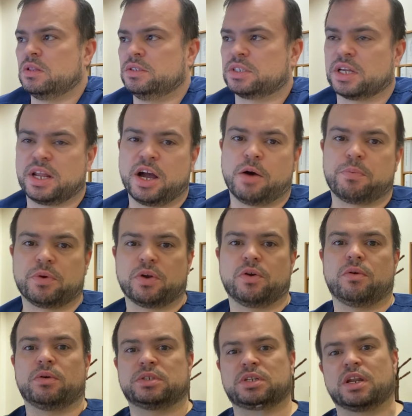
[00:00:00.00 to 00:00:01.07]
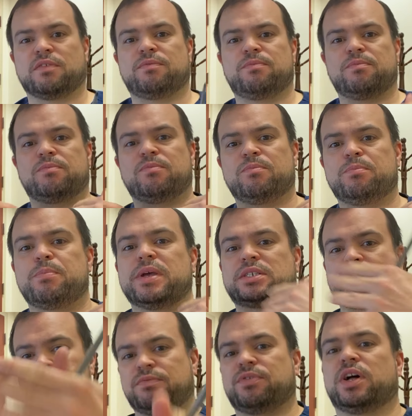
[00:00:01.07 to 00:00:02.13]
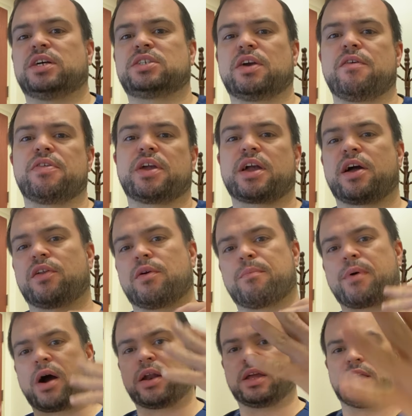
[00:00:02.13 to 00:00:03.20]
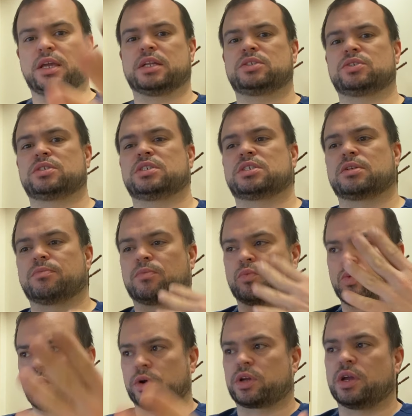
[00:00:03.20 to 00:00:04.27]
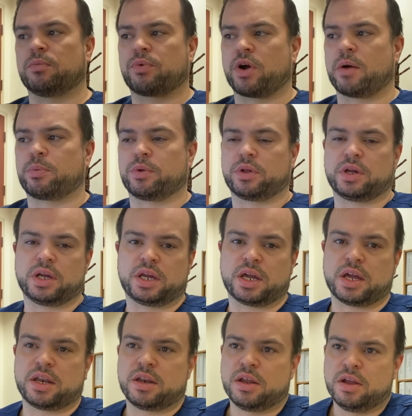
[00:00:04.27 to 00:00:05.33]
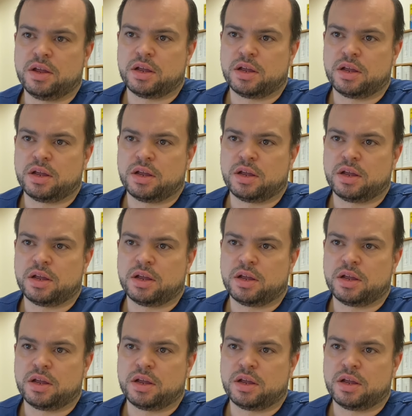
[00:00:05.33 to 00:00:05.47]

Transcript: It's going to help you, it's going to basically flush everything out of your body, get your system working properly again.